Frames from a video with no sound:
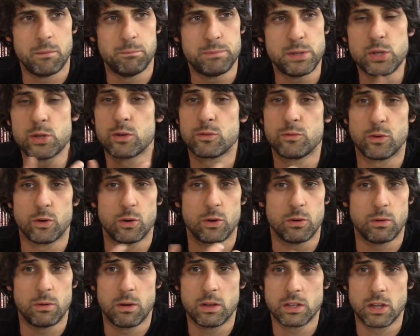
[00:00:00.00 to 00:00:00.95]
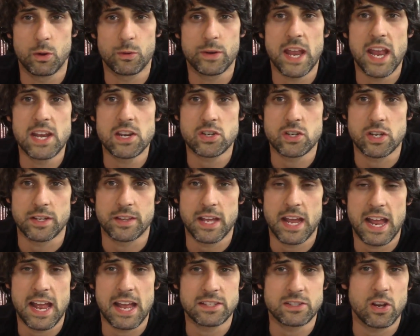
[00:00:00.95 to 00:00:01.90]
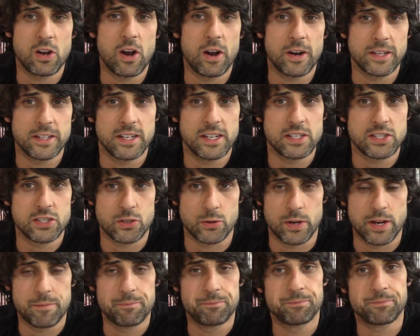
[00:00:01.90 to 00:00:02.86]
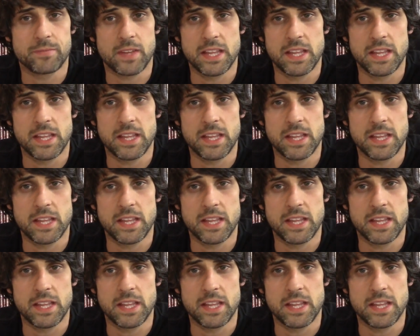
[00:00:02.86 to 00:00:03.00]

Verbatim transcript: beautiful location that has a haunted history.